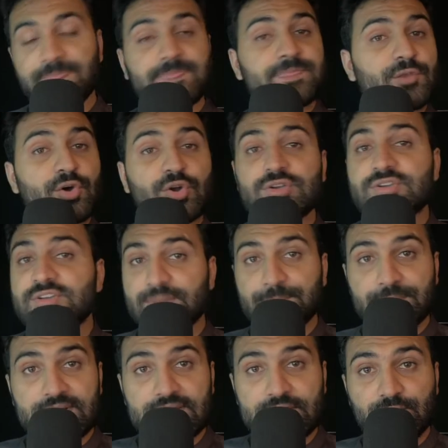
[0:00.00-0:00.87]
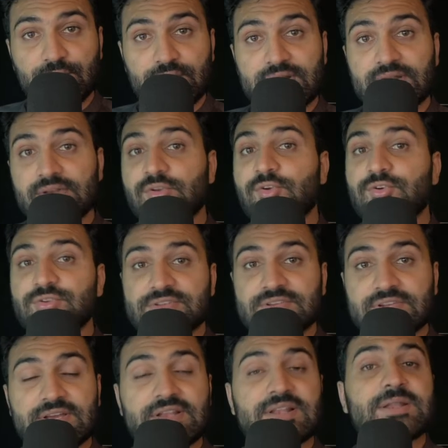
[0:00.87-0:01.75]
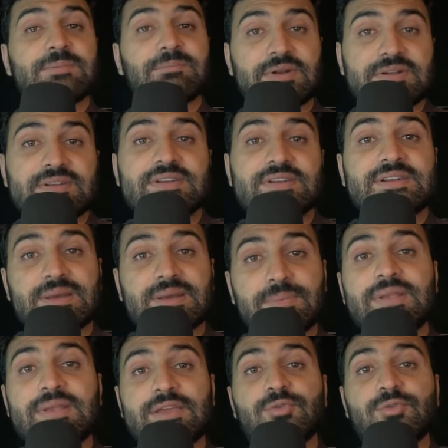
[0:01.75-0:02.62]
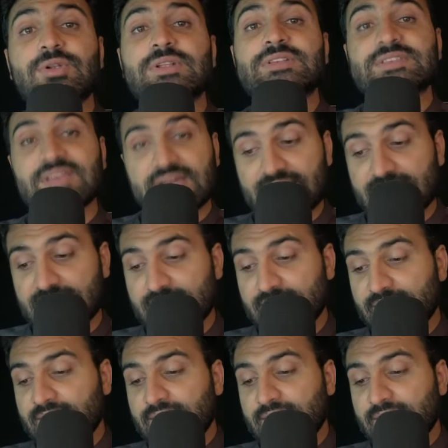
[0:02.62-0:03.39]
not triple equal, not single, but double equal sign.